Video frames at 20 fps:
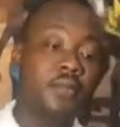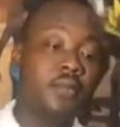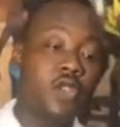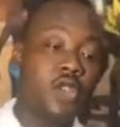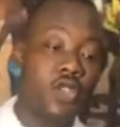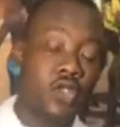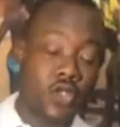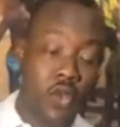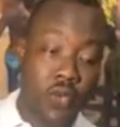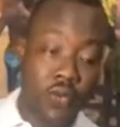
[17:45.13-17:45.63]

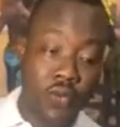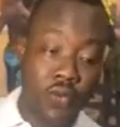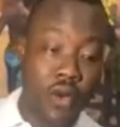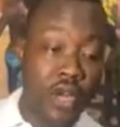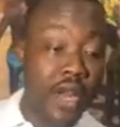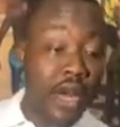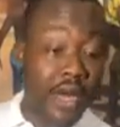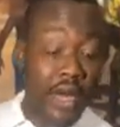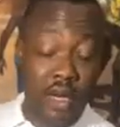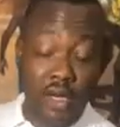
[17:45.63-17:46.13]
software
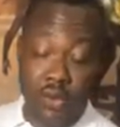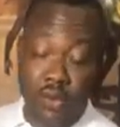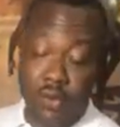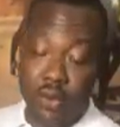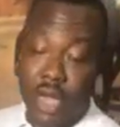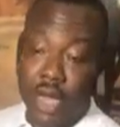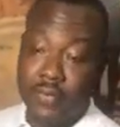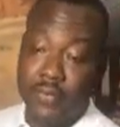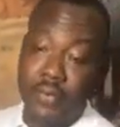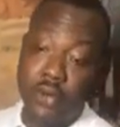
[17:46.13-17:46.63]
that can do
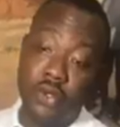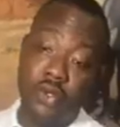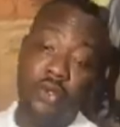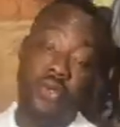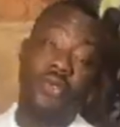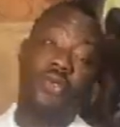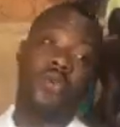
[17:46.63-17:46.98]
that for you,